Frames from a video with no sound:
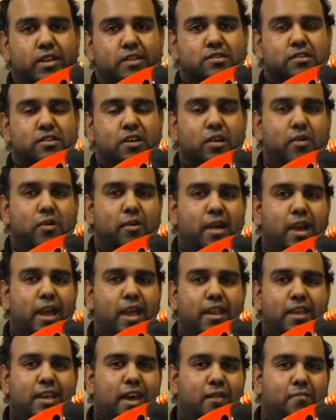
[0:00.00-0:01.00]
so
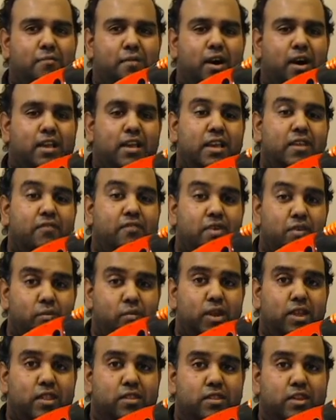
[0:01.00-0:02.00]
any kind of mod, even
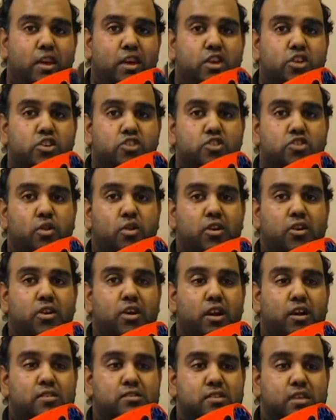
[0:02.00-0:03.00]
with short
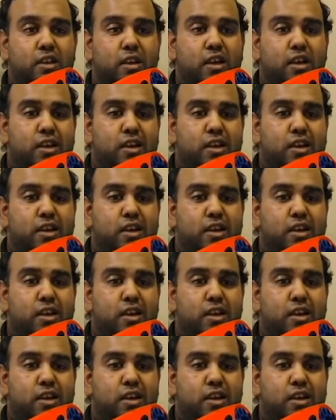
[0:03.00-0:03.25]
darts,